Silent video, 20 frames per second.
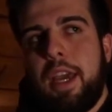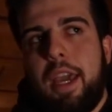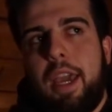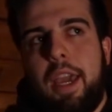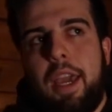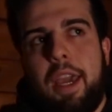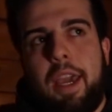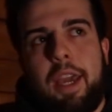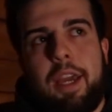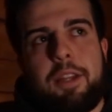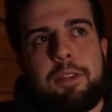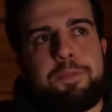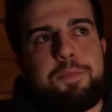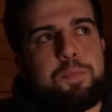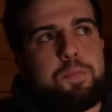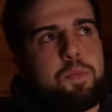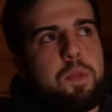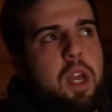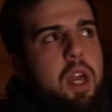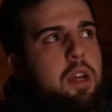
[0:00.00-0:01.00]
And
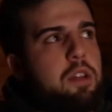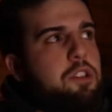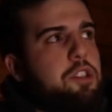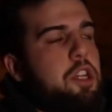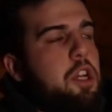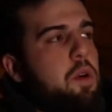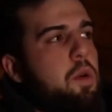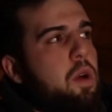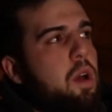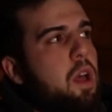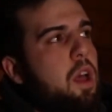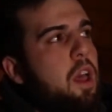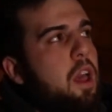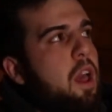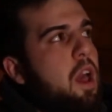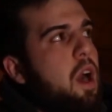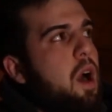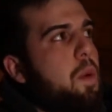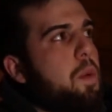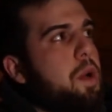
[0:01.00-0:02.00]
yeah, so
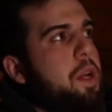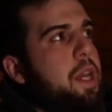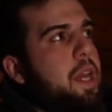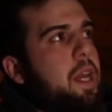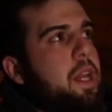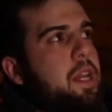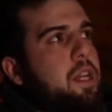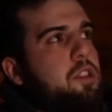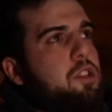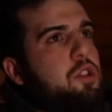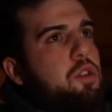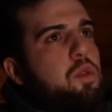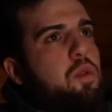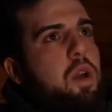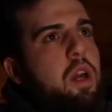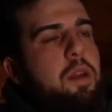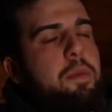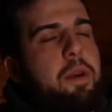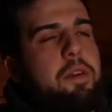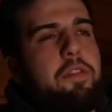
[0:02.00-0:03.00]
I want to get into
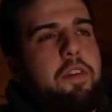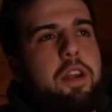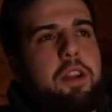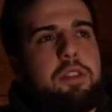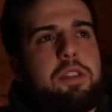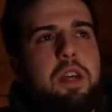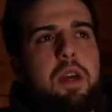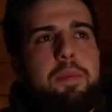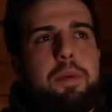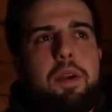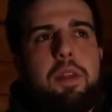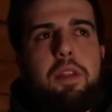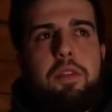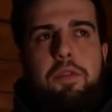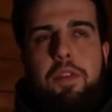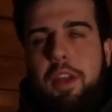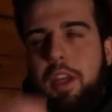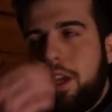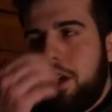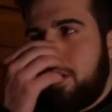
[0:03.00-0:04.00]
kind of my final topic of the
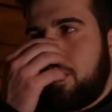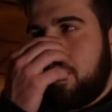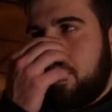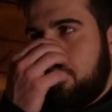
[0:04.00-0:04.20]
video.